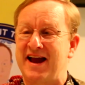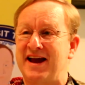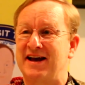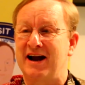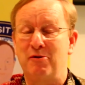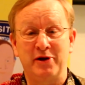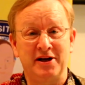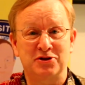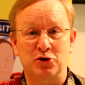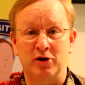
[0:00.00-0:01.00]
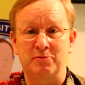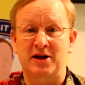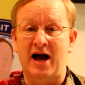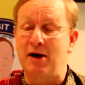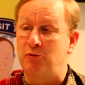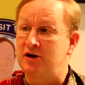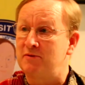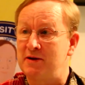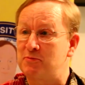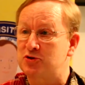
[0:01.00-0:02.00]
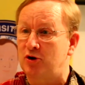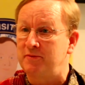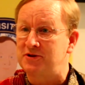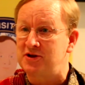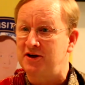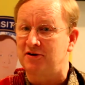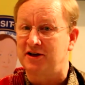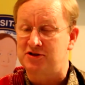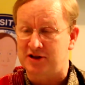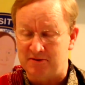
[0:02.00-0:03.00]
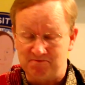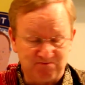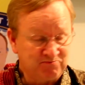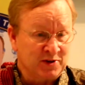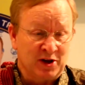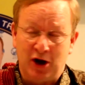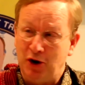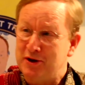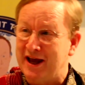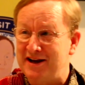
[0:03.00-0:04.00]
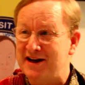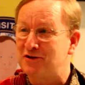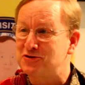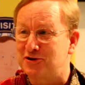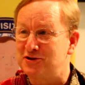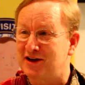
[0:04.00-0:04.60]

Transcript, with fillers: And I went and told him I wanted to be a petroleum engineer. He said, okay, now's a good